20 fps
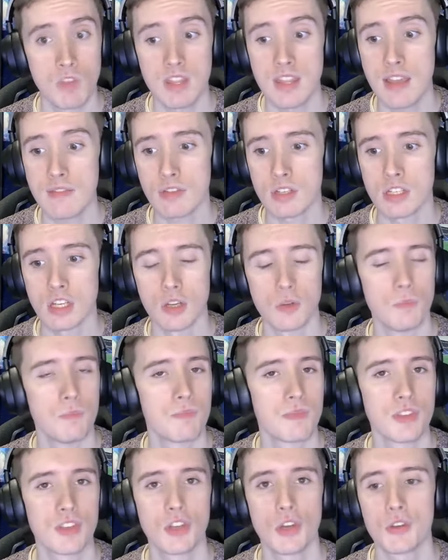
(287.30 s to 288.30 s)
Never know.
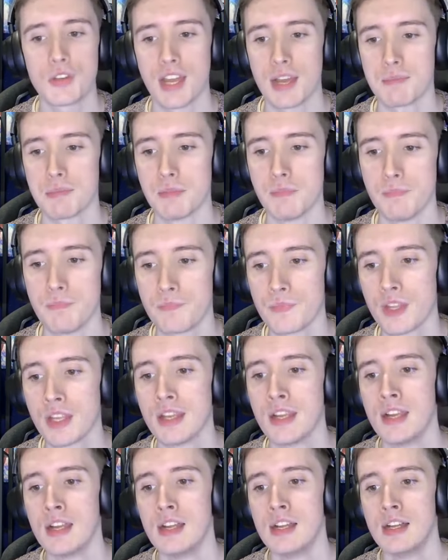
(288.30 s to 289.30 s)
Could happen.
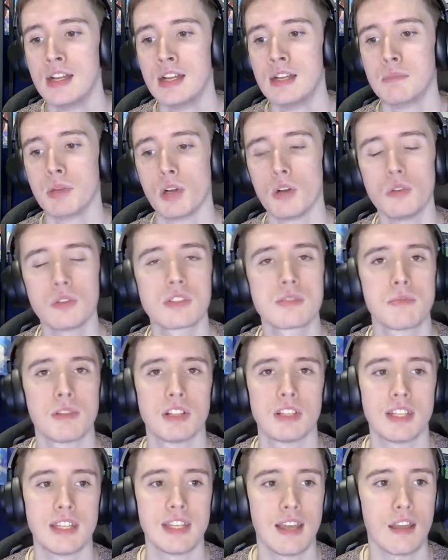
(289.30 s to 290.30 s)
But
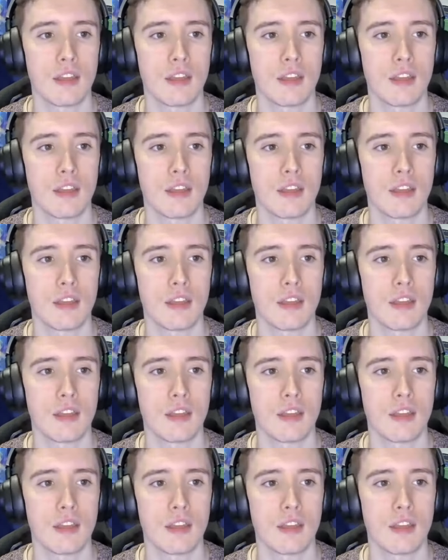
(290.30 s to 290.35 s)
ultimately,